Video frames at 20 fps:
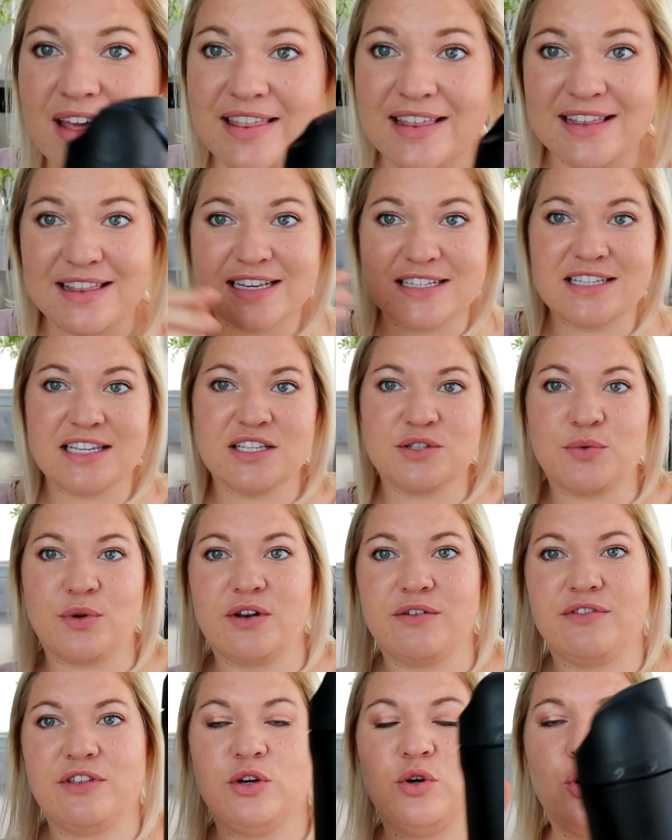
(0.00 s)
I think this is one
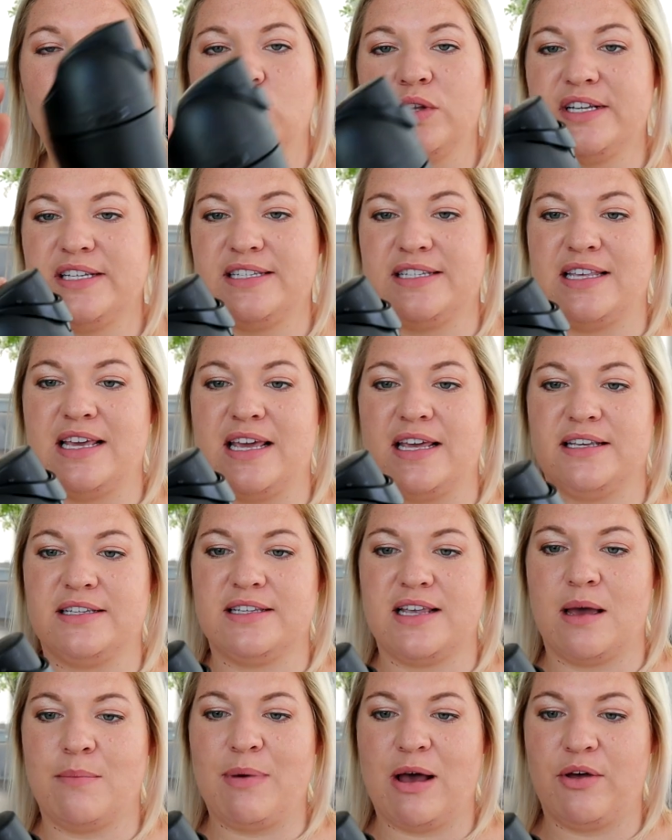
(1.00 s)
of the coolest things
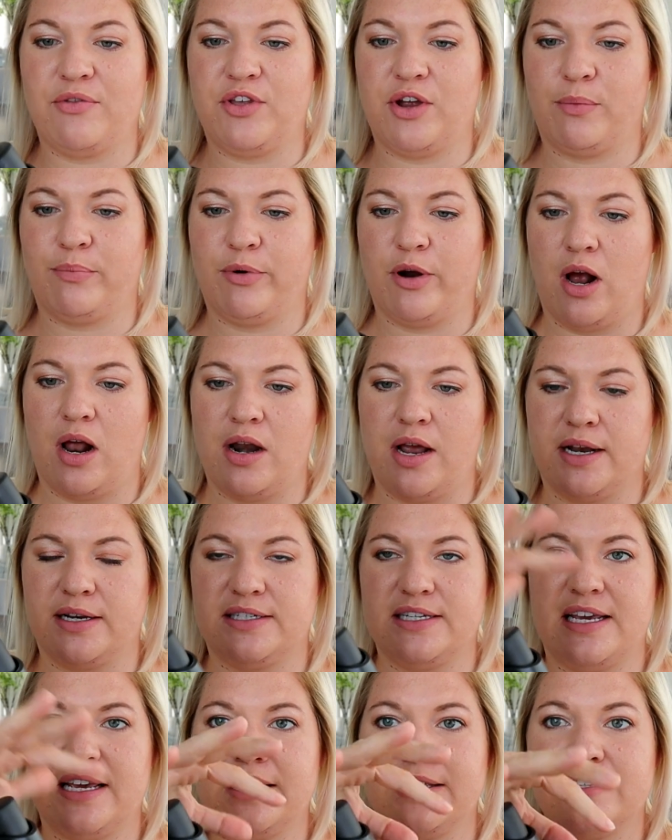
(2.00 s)
about their
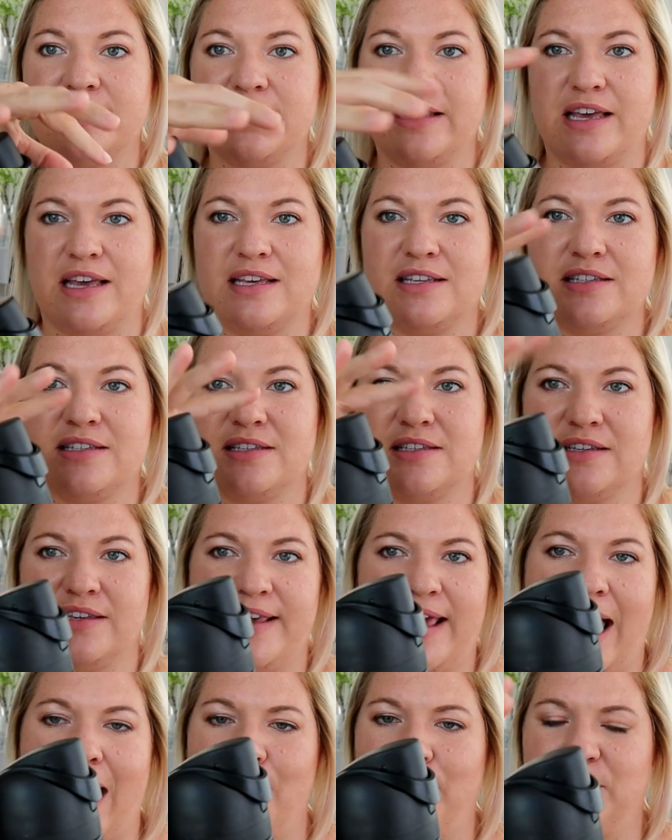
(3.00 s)
product is this
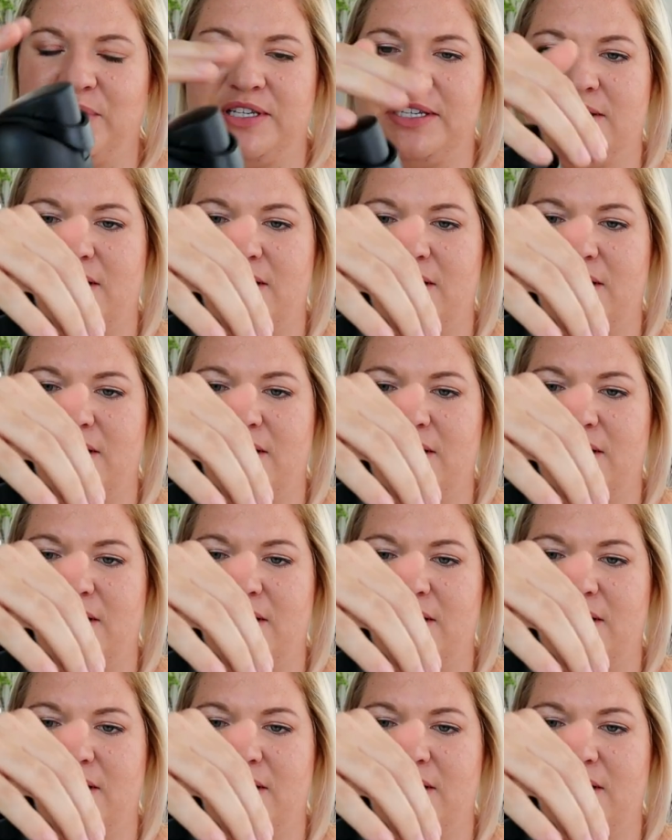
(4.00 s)
cap